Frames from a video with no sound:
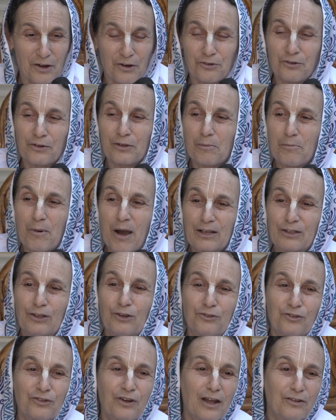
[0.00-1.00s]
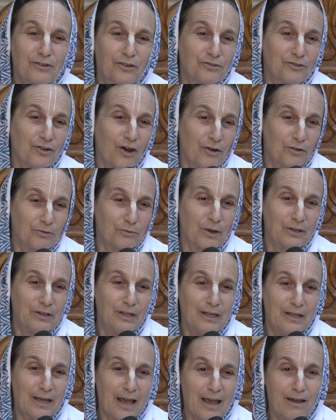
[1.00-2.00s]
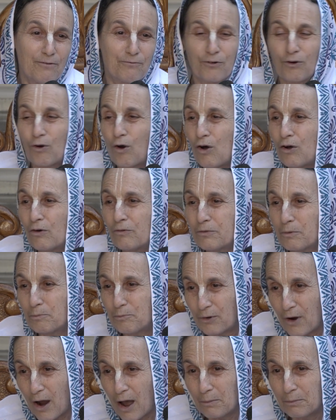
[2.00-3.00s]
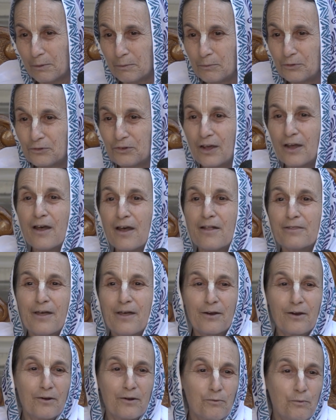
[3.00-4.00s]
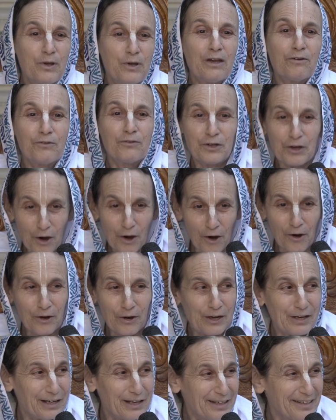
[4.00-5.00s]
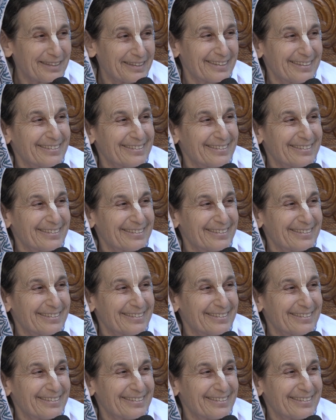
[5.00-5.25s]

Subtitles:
Srila Bhaktisiddhanta Saraswati gave for all of the problems that we have inherited